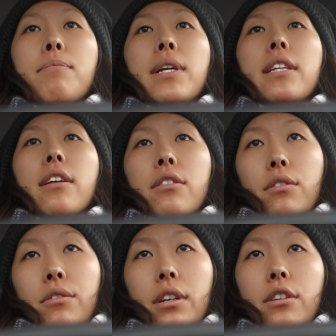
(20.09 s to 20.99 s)
I'm meeting the other
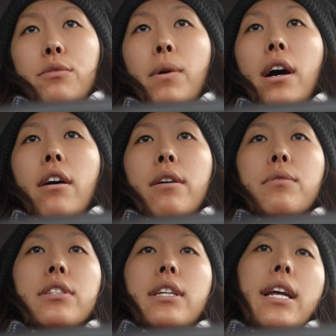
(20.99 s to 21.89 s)
girl there as well, and
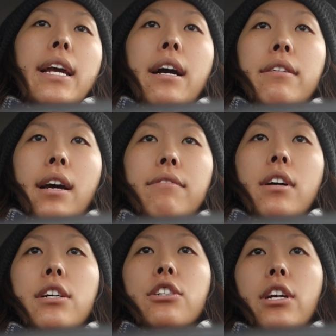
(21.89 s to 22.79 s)
we're just gonna hang out and have
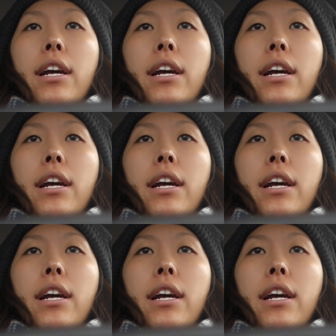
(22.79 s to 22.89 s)
lunch,